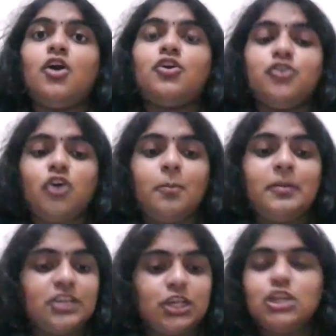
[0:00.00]
your
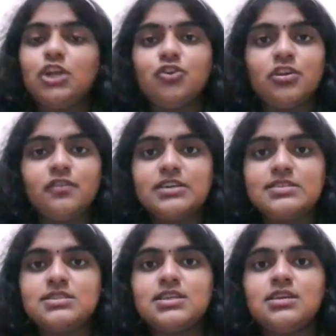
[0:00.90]
particular
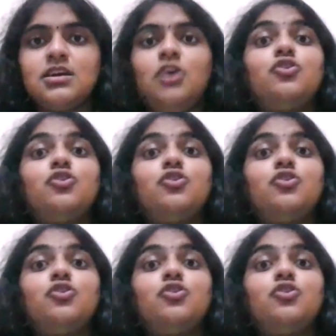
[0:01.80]
university,